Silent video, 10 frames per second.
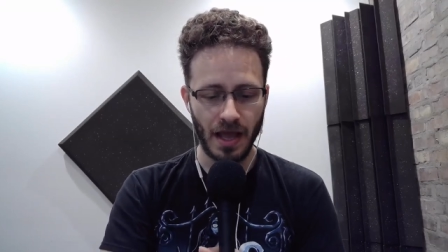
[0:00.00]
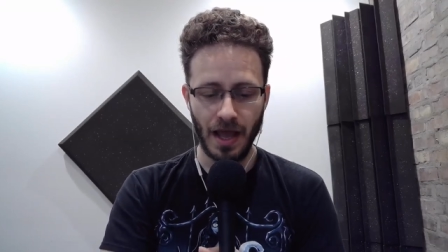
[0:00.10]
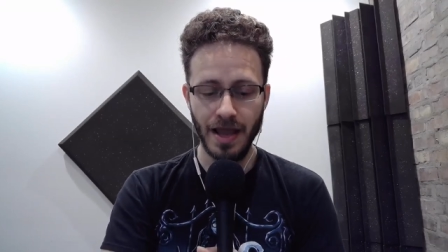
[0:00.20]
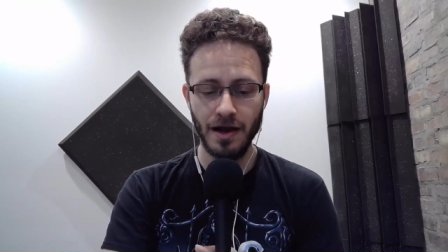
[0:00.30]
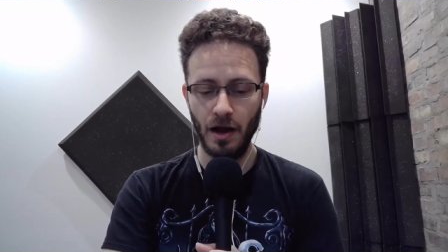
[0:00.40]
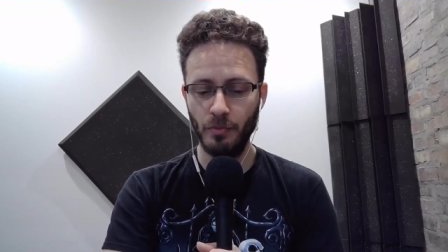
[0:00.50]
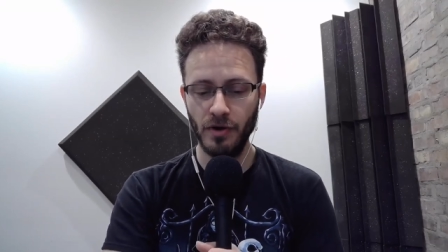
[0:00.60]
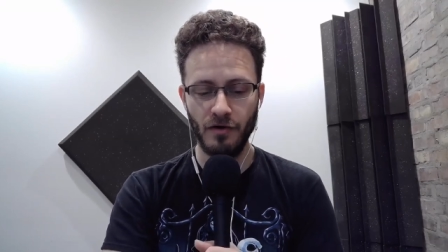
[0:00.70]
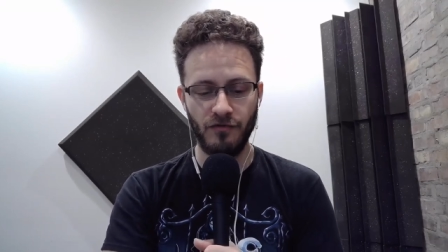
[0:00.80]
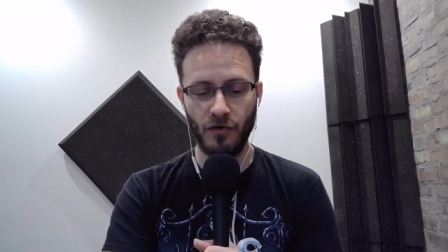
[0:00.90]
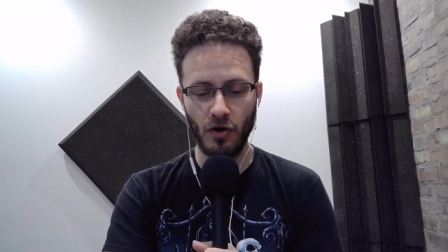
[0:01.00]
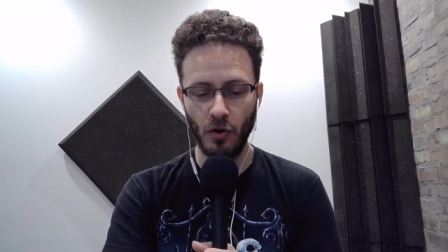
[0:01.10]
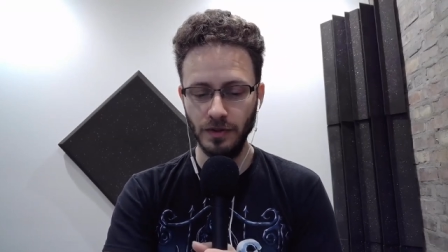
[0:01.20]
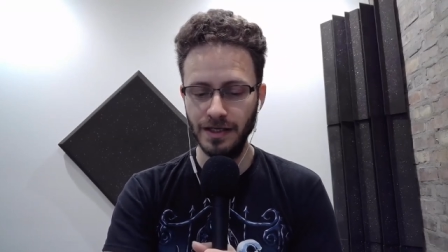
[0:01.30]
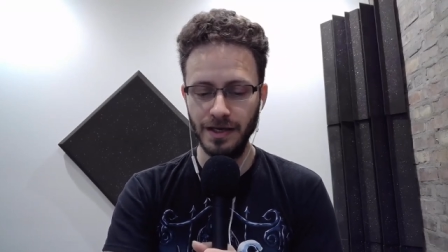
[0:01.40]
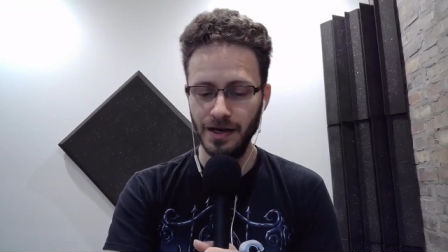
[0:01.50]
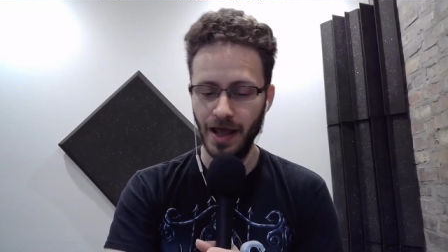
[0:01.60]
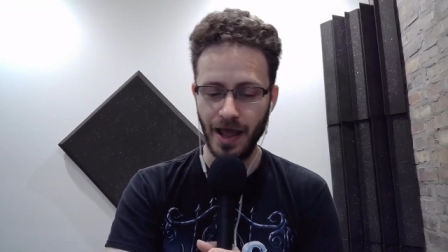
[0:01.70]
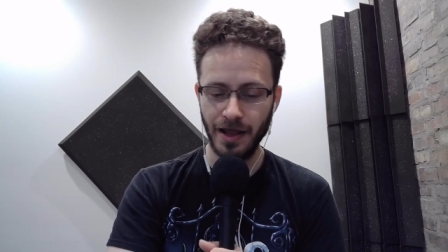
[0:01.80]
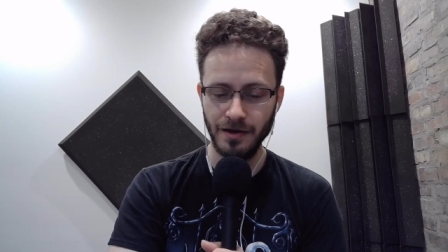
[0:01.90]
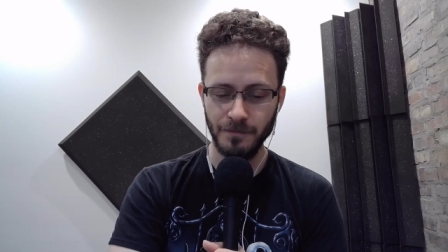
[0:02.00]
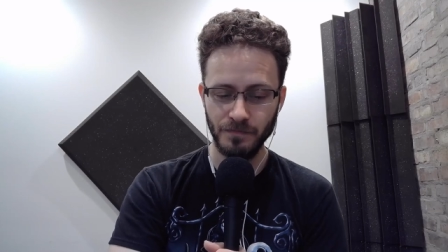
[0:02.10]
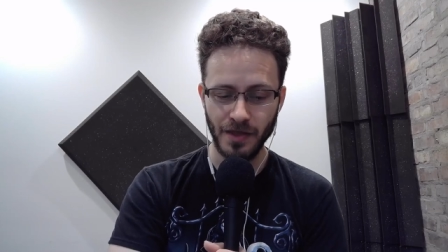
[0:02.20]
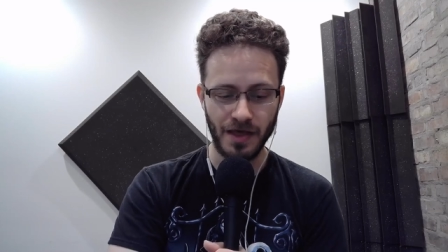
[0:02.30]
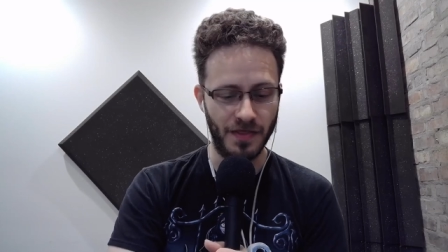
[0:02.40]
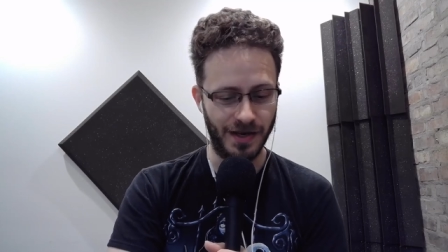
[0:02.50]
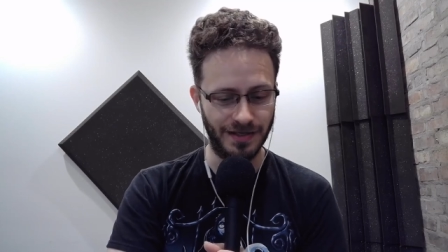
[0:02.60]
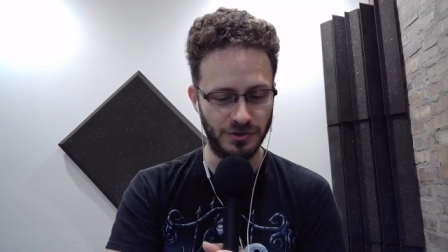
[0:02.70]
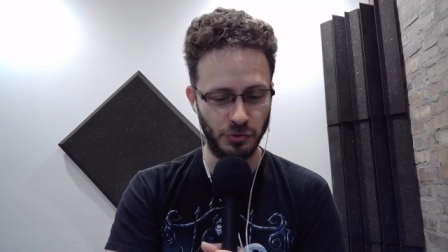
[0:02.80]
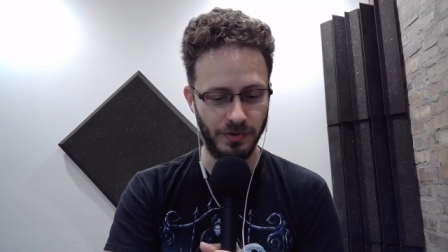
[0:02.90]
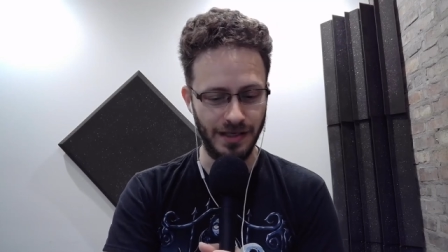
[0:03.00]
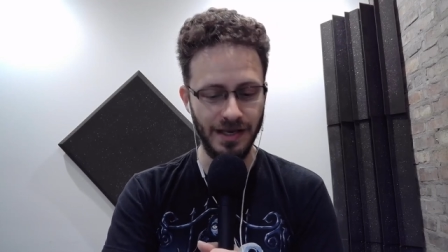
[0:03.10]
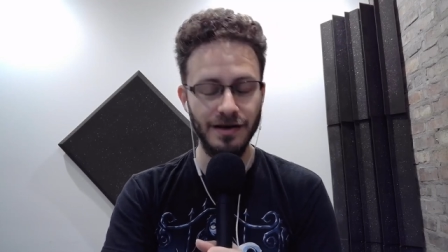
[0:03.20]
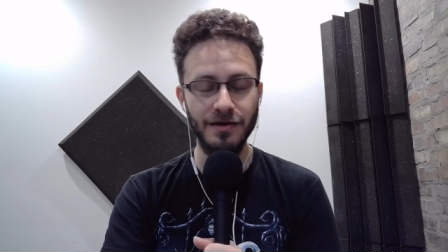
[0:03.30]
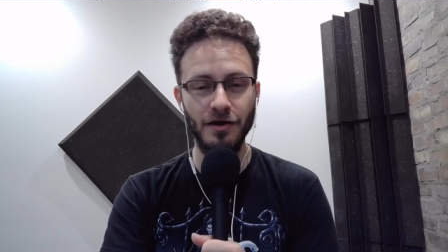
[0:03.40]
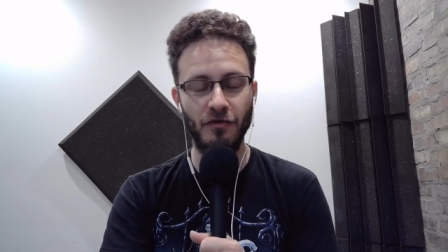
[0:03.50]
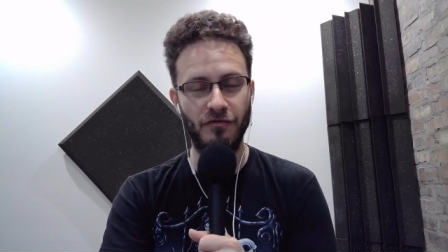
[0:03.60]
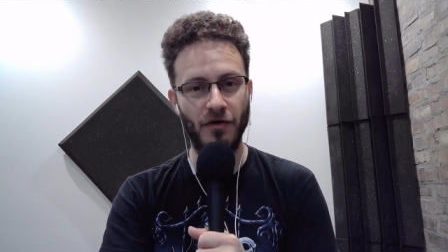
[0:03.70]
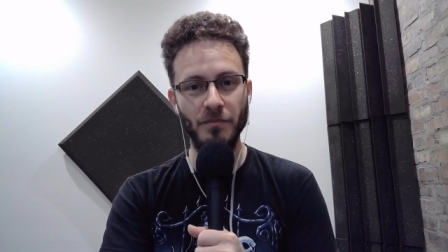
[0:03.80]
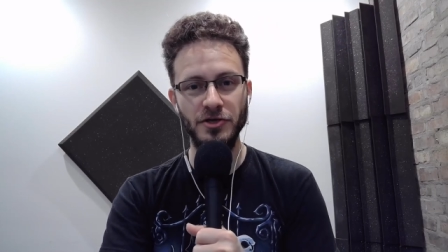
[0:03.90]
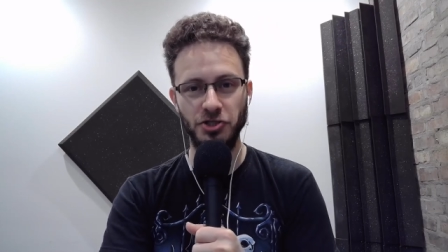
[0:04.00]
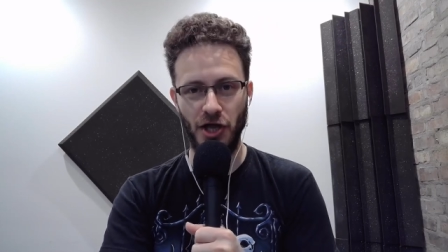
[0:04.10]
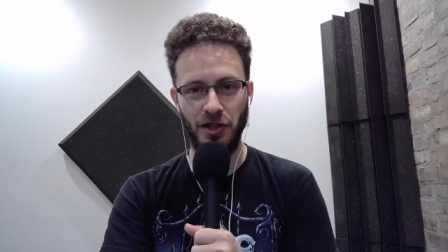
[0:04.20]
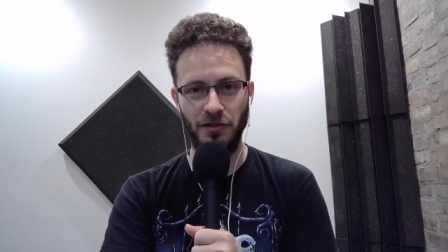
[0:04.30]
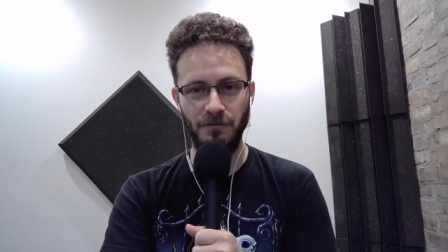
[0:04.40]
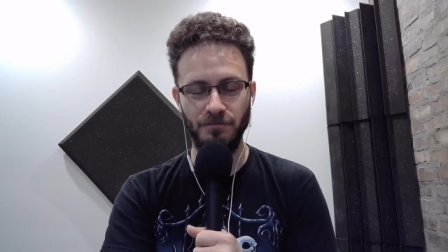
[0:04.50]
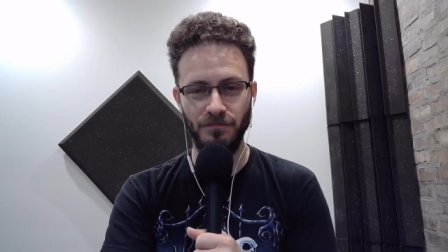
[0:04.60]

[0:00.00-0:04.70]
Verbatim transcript: a cup for holding an egg that is to be eaten from the shell.